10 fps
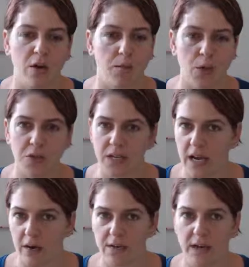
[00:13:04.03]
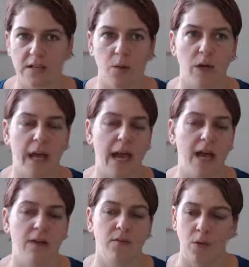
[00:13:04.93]
music countdowns that we
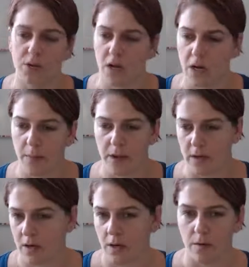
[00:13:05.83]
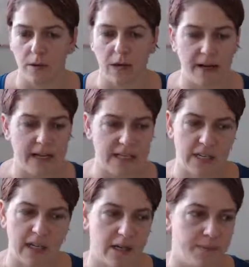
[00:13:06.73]
have. You talk about, how to get to
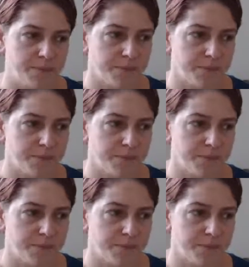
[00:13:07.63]
the,